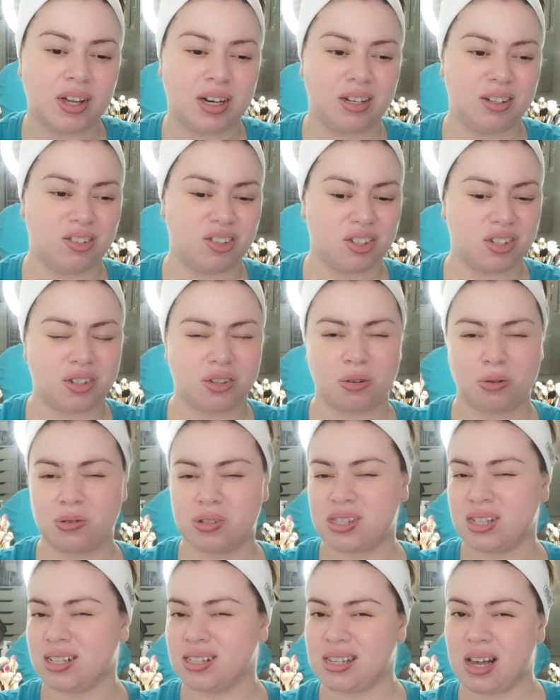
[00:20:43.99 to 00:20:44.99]
and it just
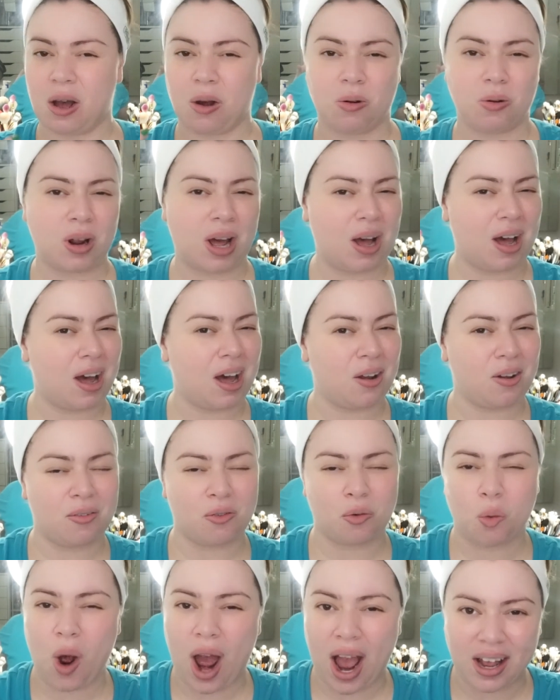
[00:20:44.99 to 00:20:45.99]
throws things out
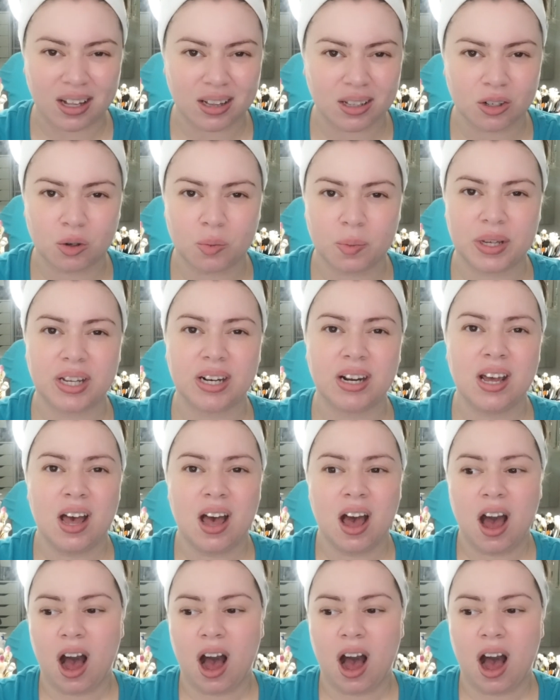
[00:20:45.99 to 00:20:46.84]
of whack a little bit,